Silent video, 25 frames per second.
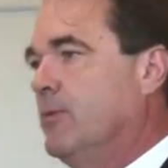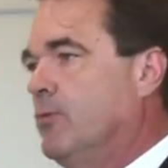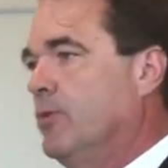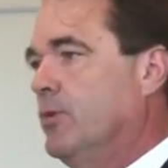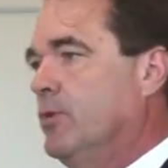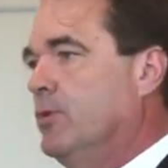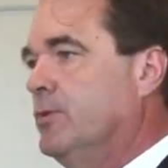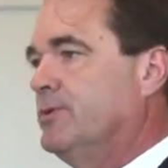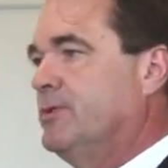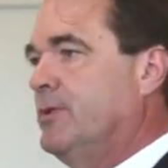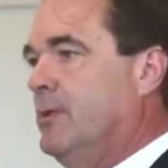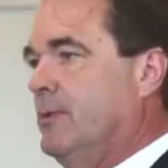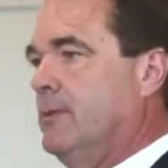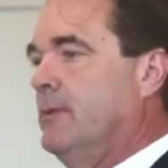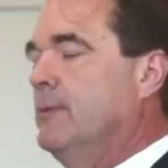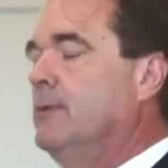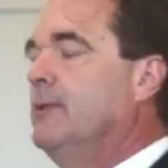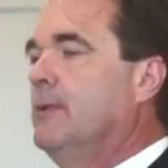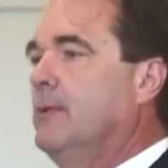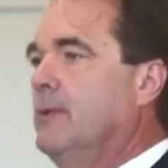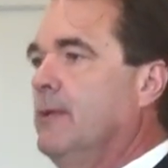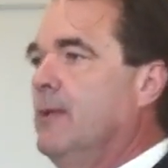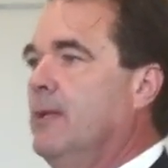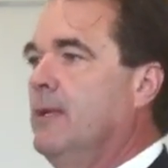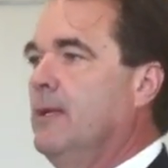rules.
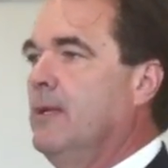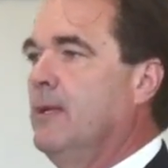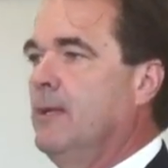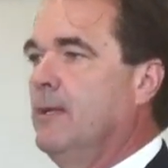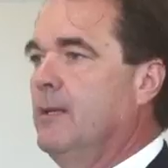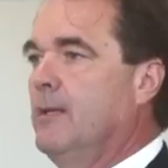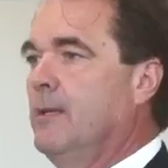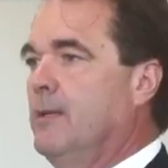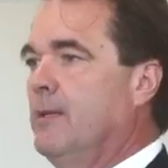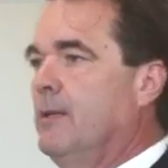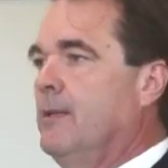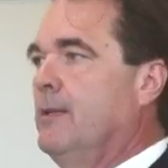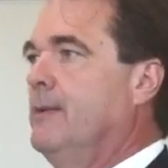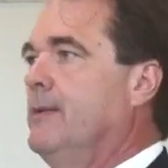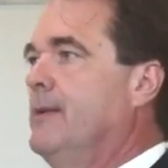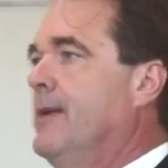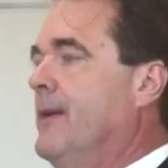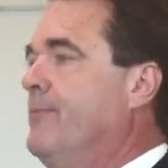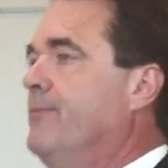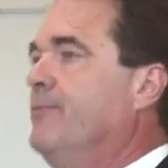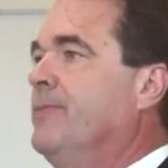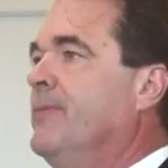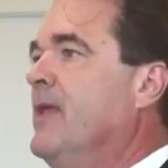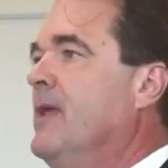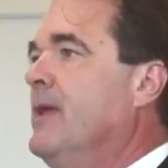
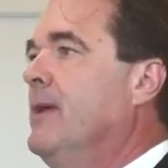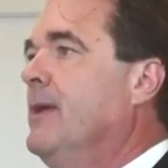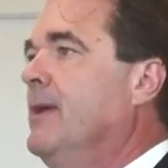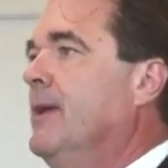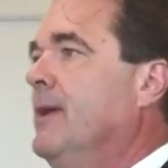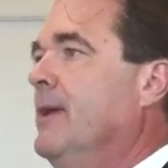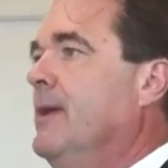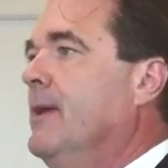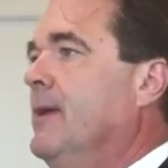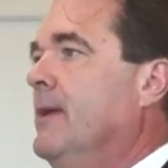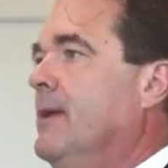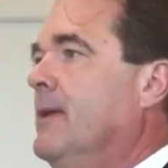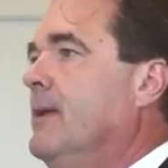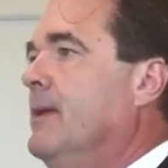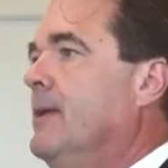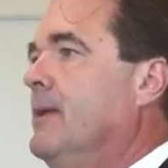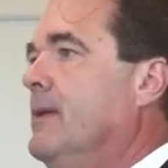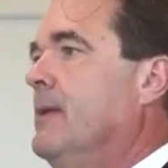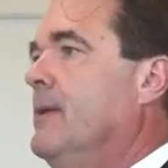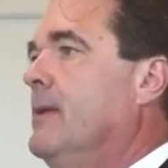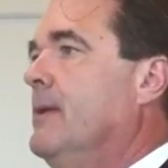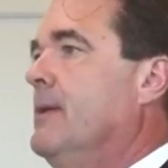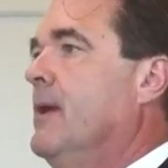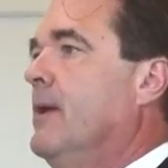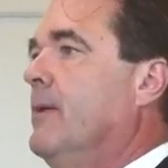No.
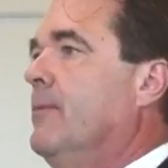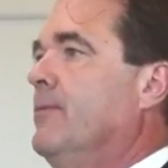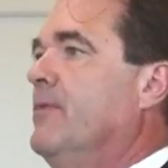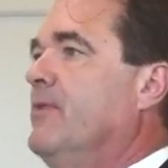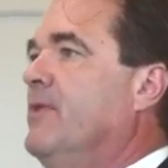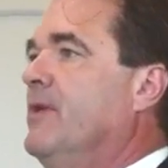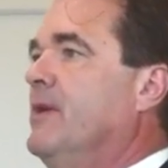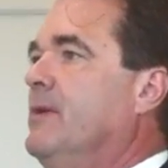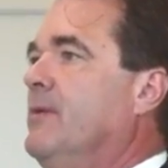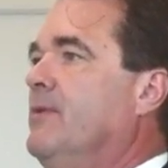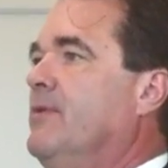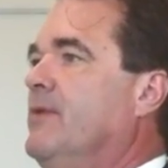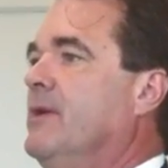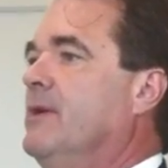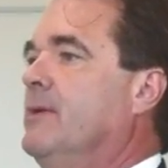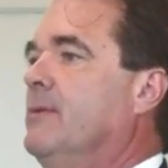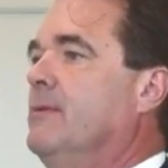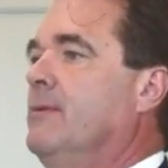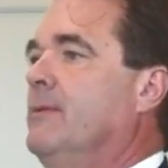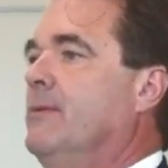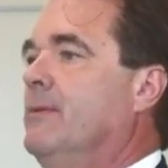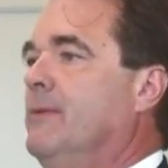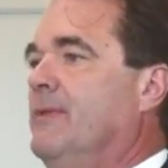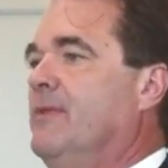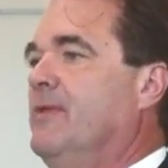No,
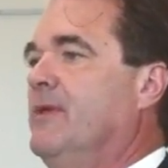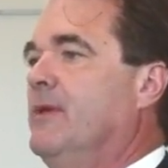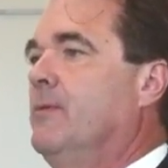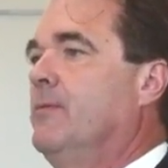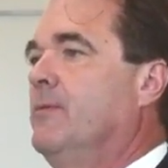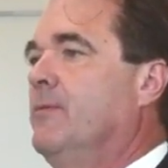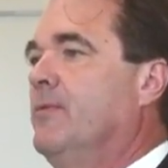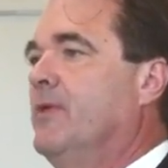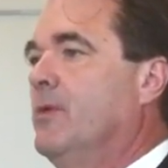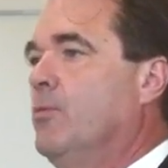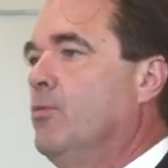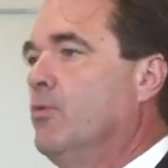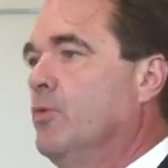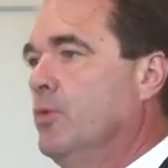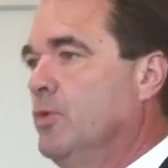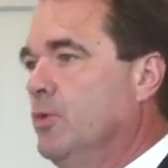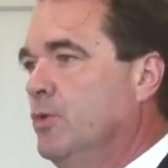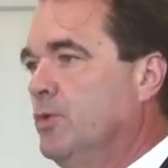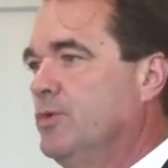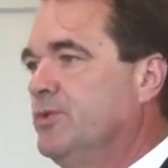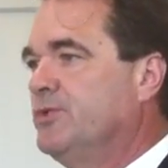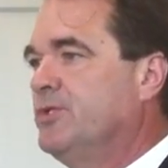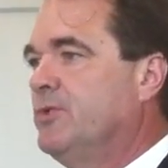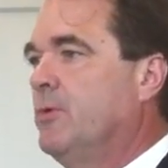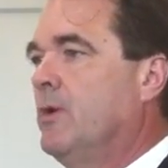the
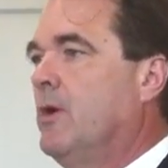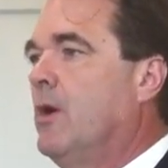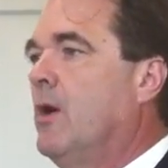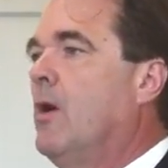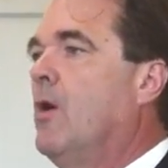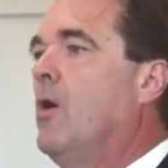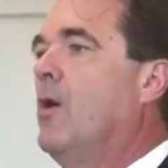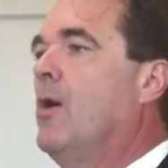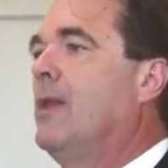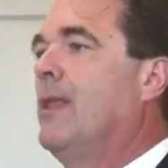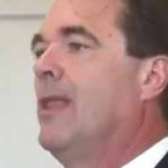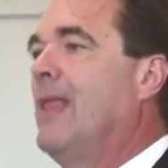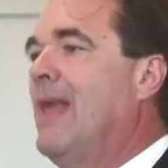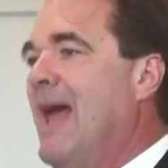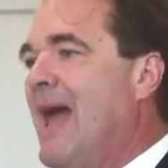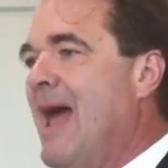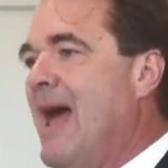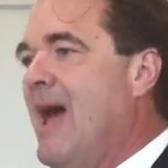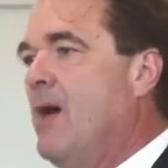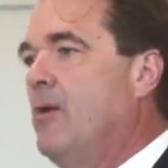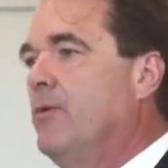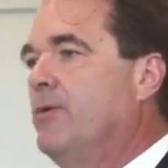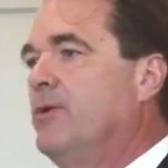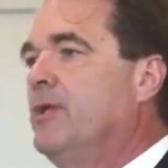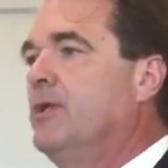rules are
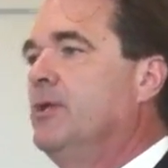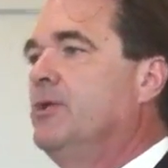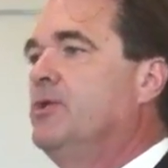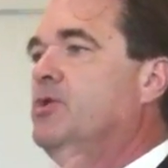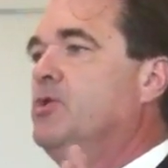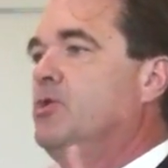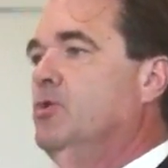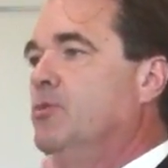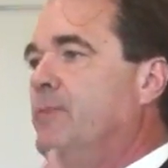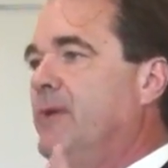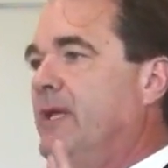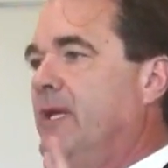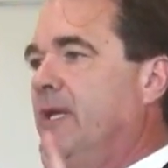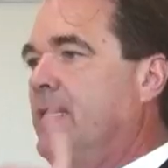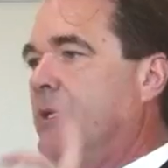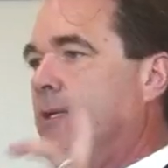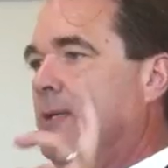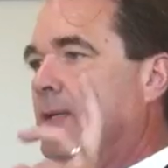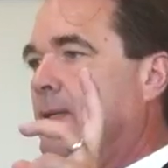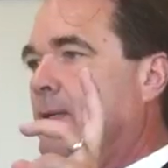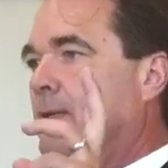allowed to be